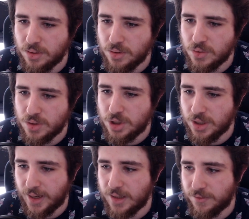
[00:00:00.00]
use
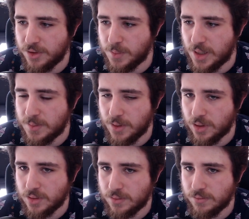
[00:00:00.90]
GTK in the first place
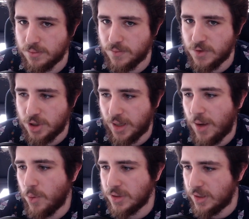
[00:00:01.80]
because GTK
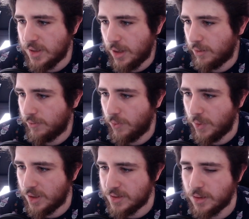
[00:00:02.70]
wasn't a thing
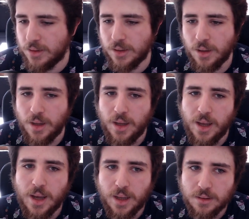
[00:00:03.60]
when it started.
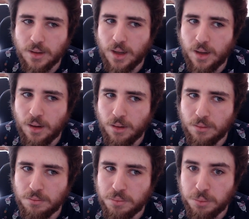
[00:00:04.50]
And
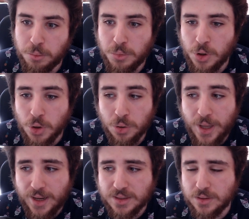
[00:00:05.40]
you could
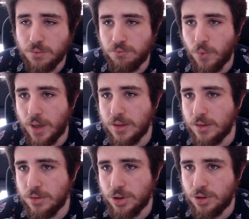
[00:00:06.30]
ask, why
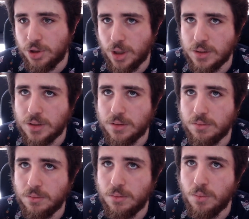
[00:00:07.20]
didn't you just
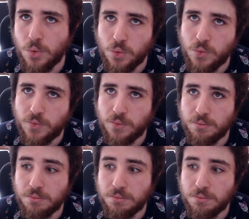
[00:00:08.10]
move